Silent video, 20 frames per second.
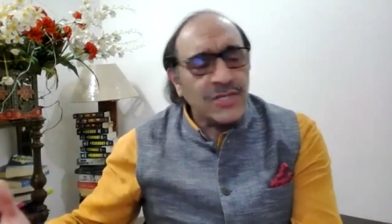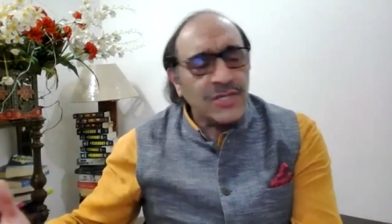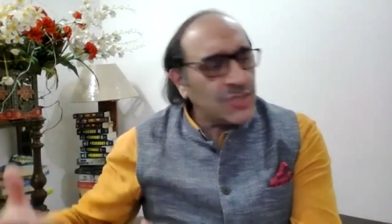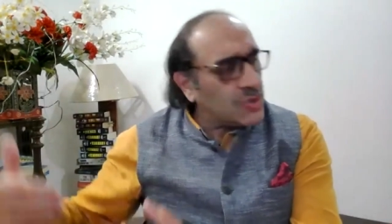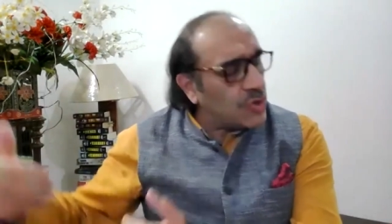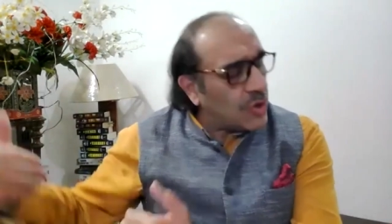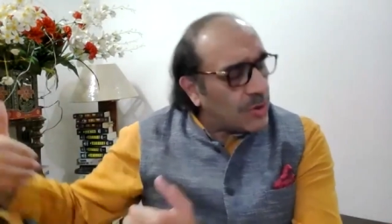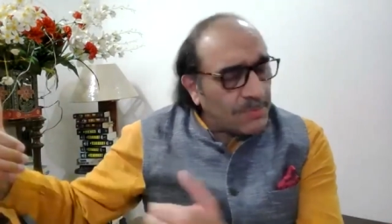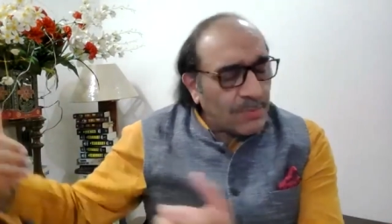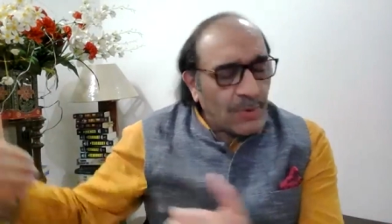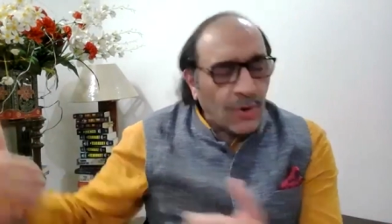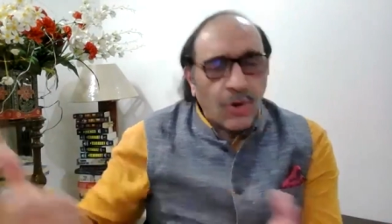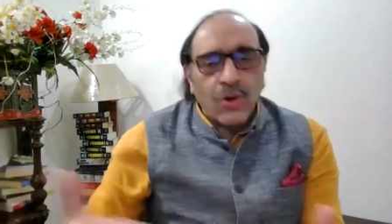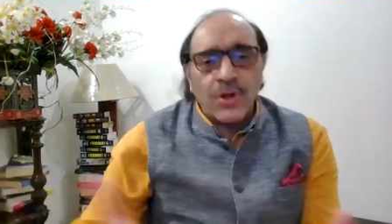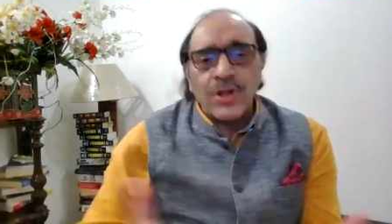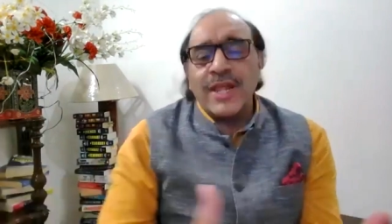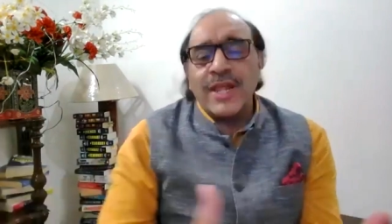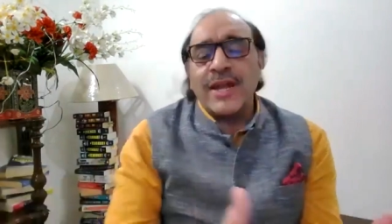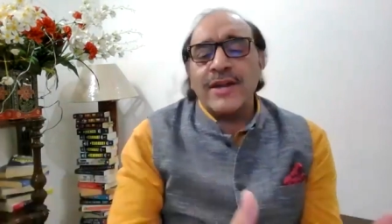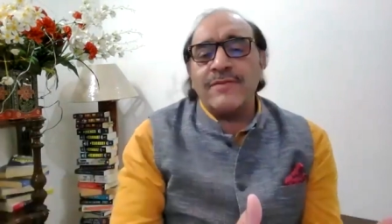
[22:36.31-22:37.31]
Stop
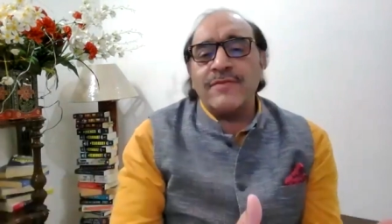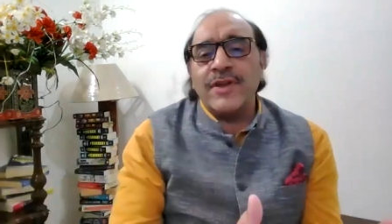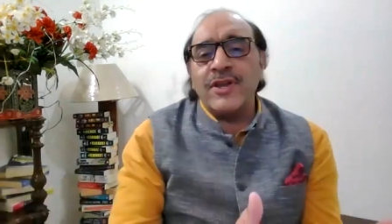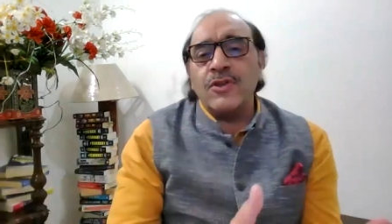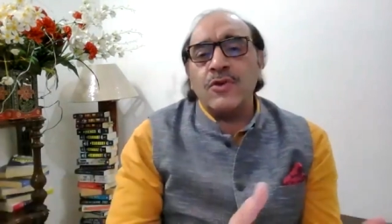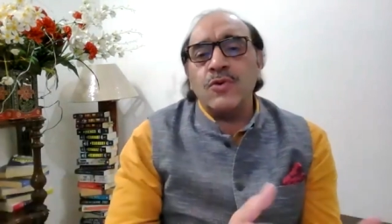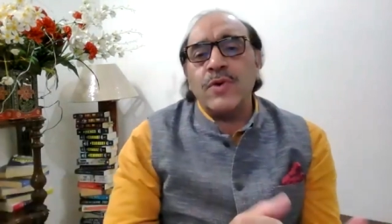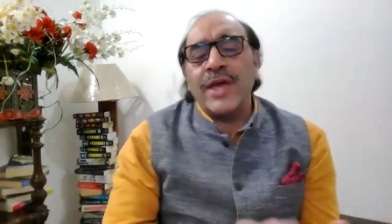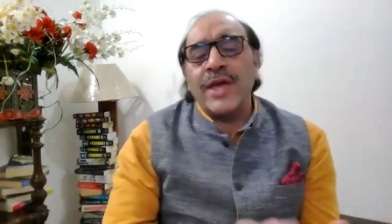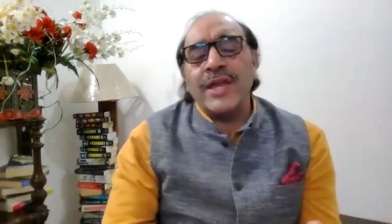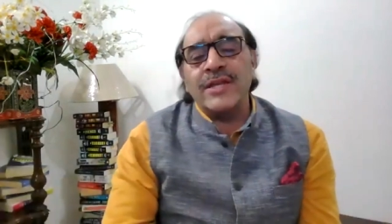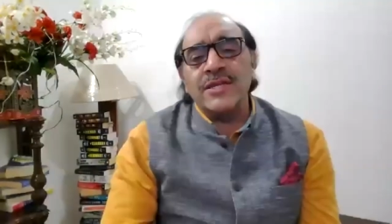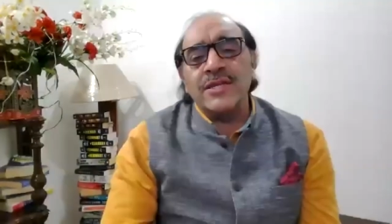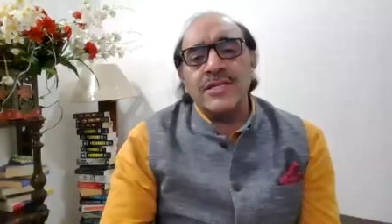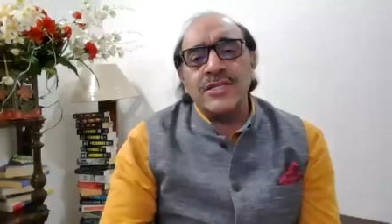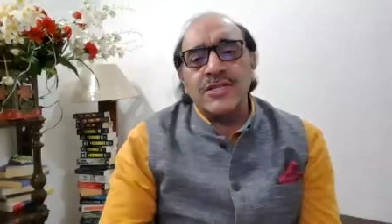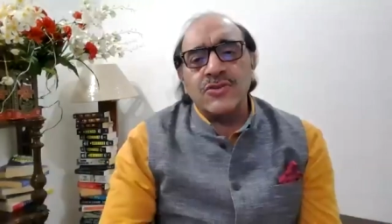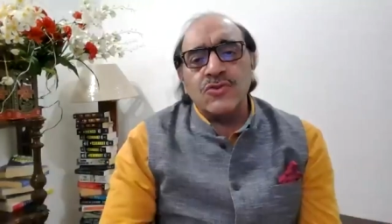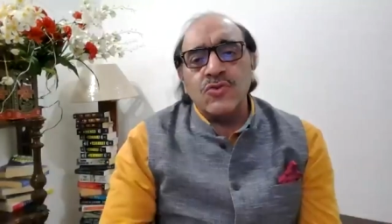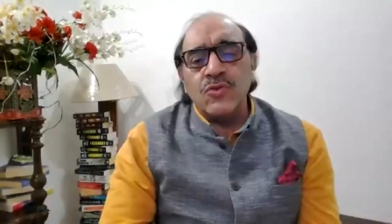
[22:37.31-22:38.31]
all that when you
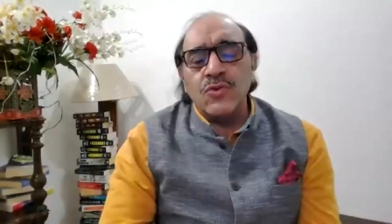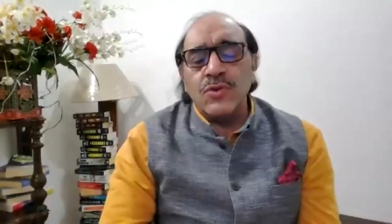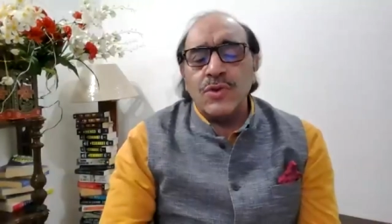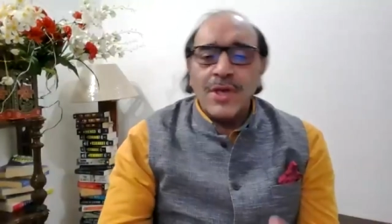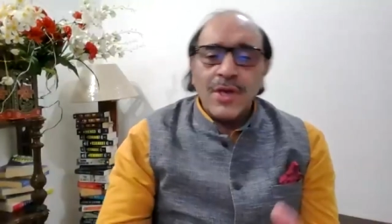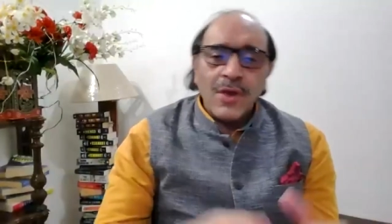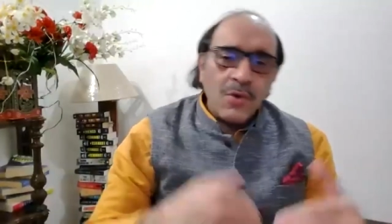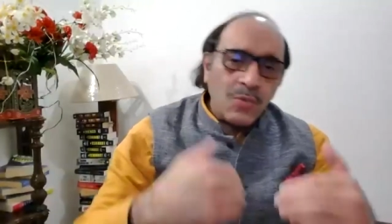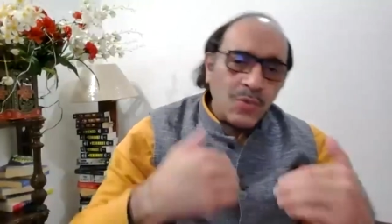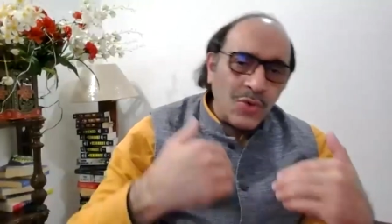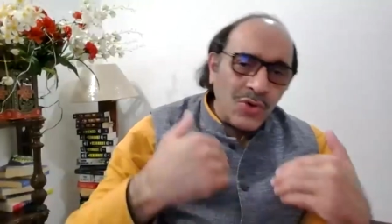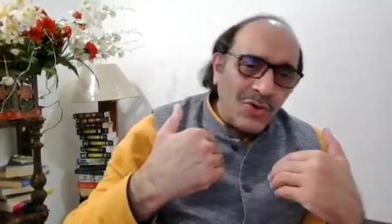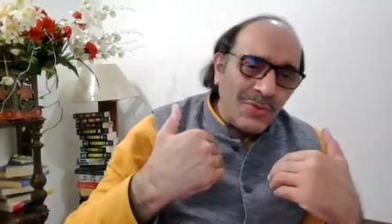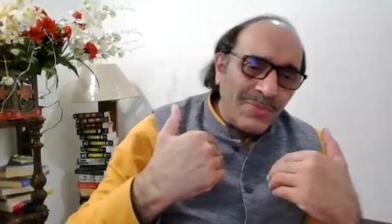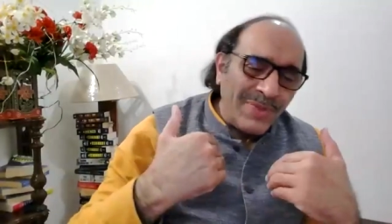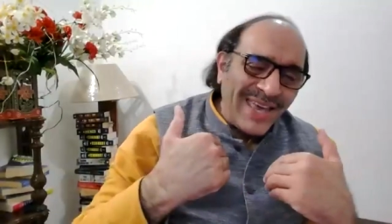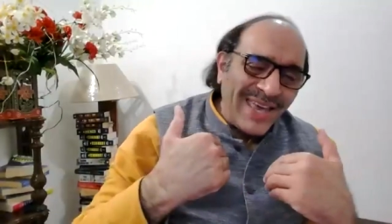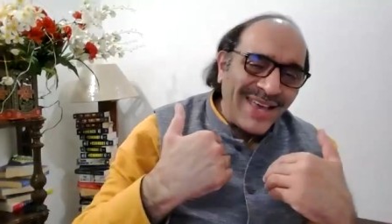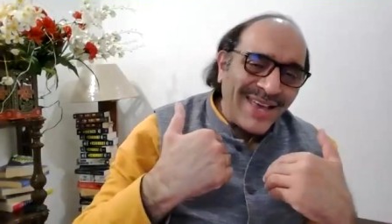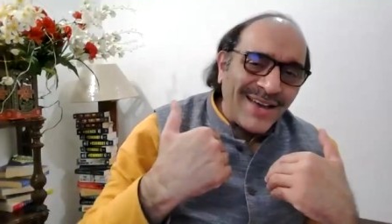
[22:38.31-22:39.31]
enter school. Would you
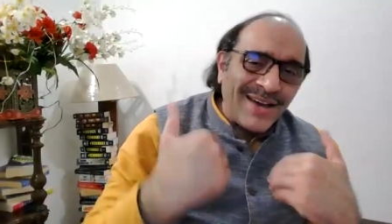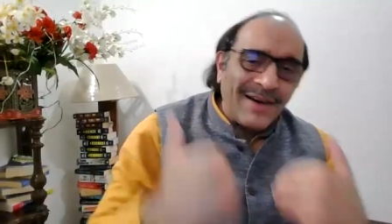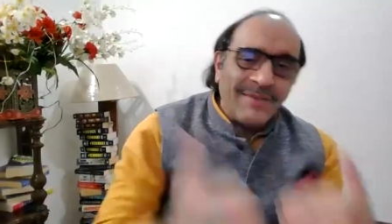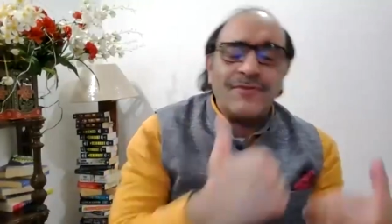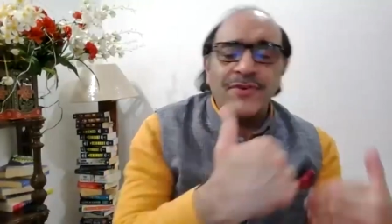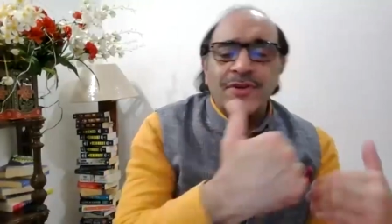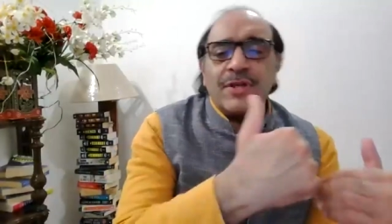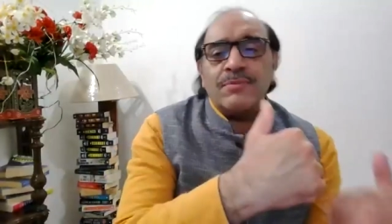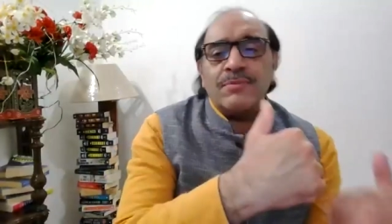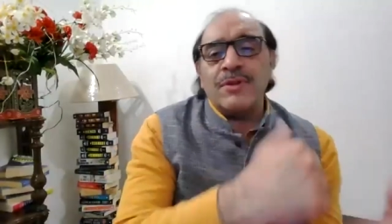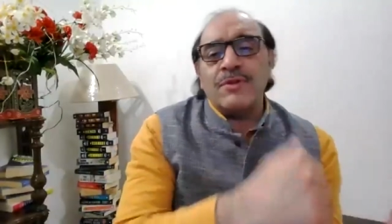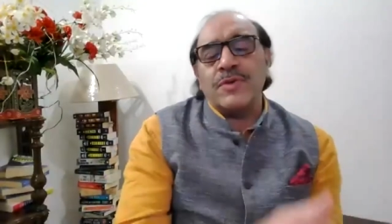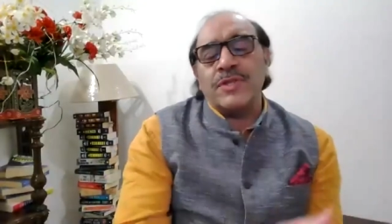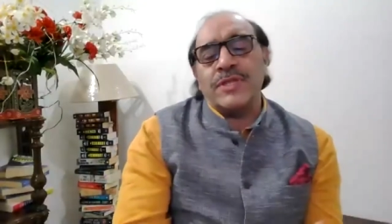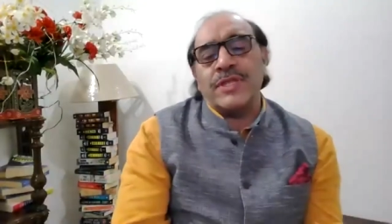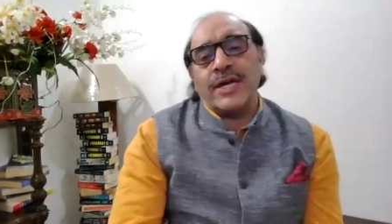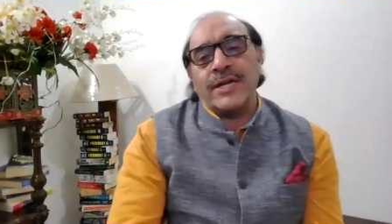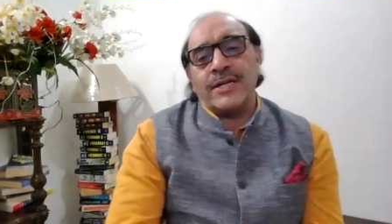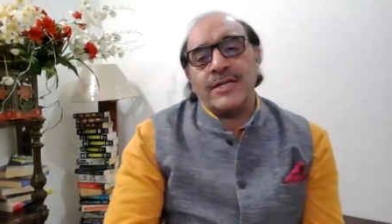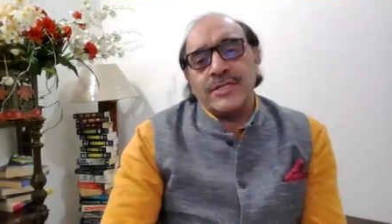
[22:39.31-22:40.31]
be comfortable
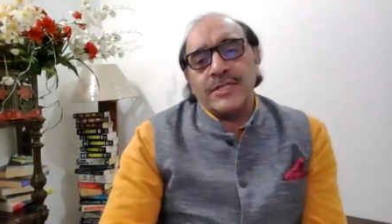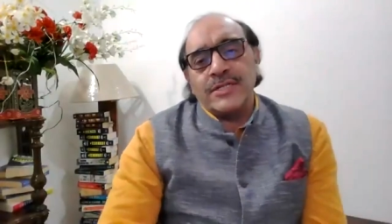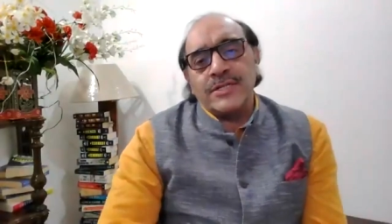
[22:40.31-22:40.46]
with that?